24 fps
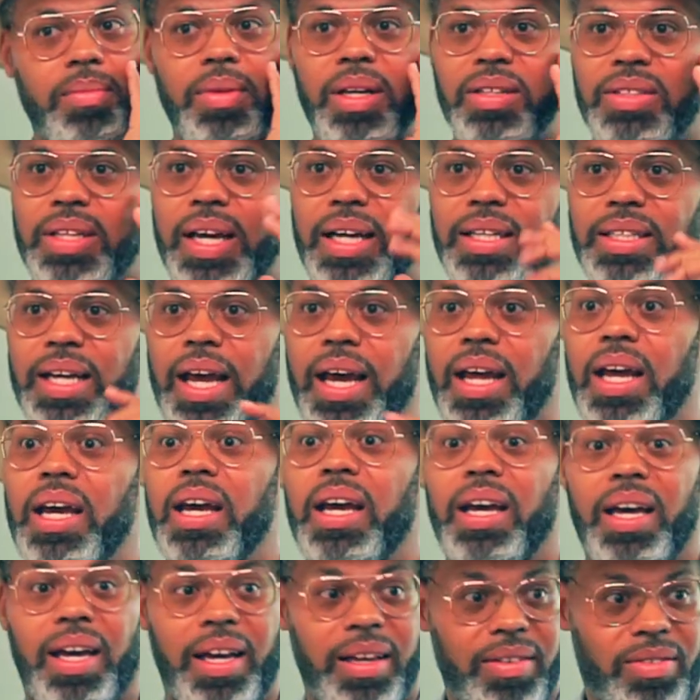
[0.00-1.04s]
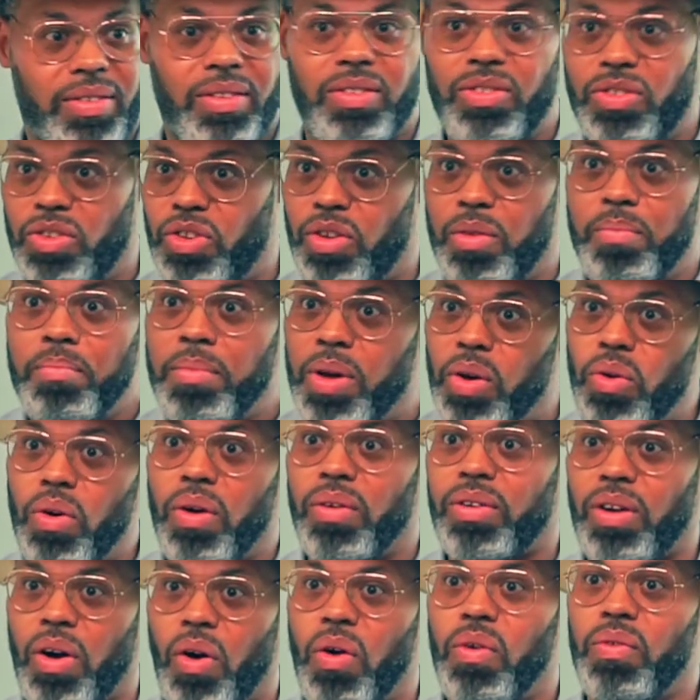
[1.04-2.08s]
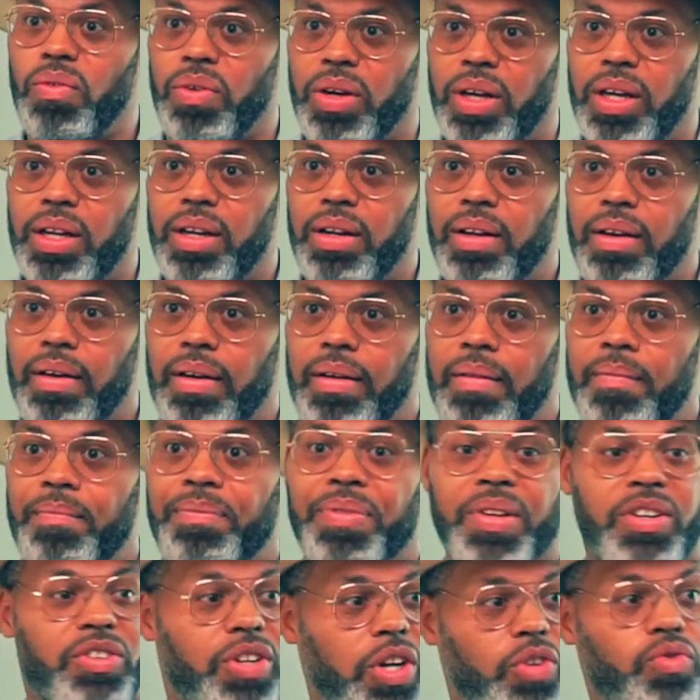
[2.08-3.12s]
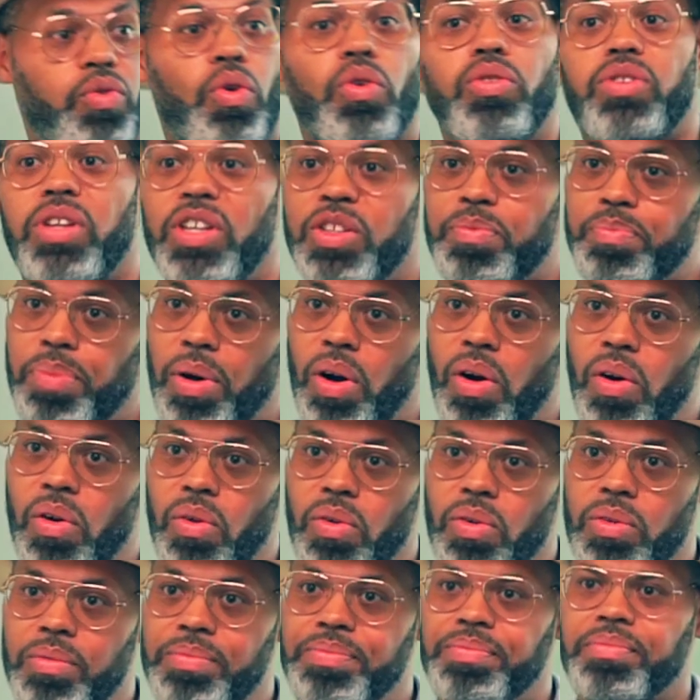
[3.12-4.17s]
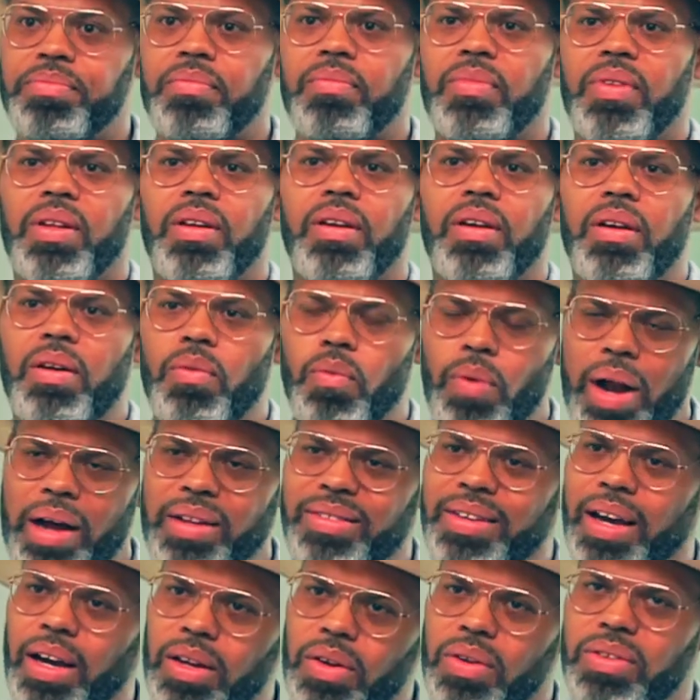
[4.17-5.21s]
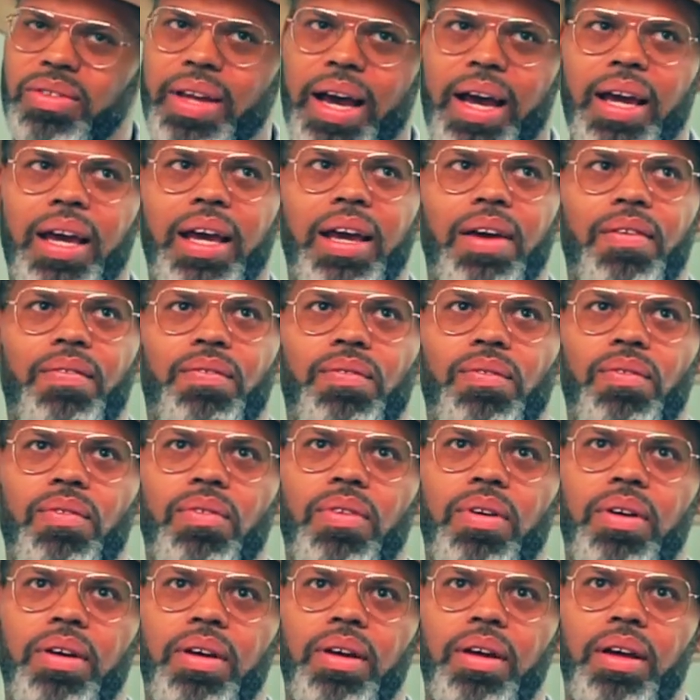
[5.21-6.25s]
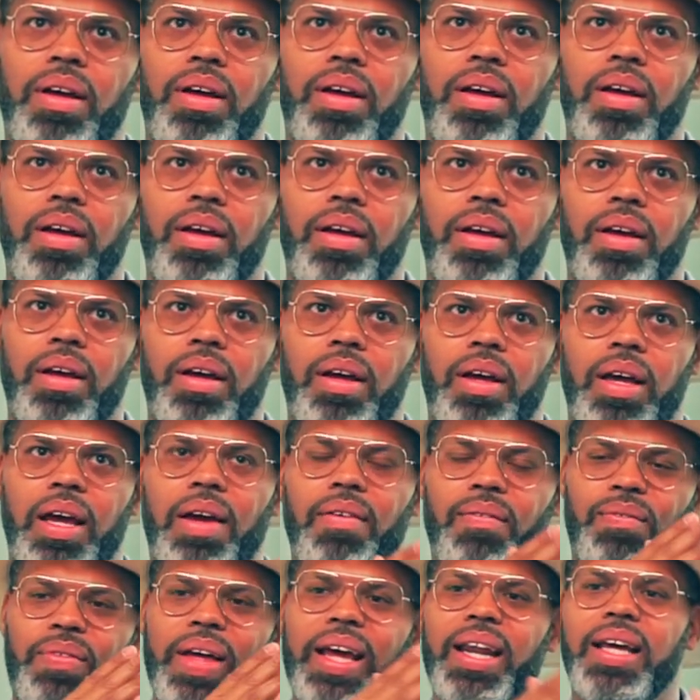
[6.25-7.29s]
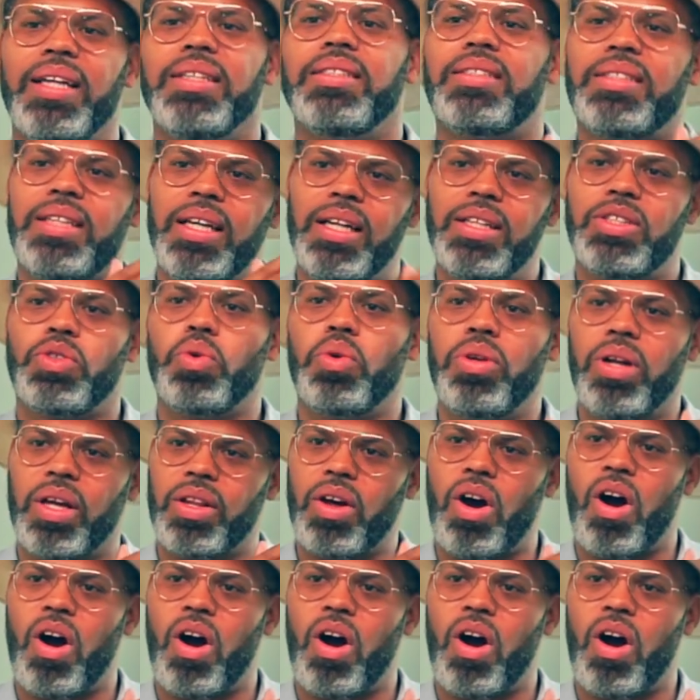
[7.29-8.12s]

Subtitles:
and this, that. It's the middle of COVID. Mm-hmm. Just wrote this poem. What I'll tell you is that if they didn't send it to another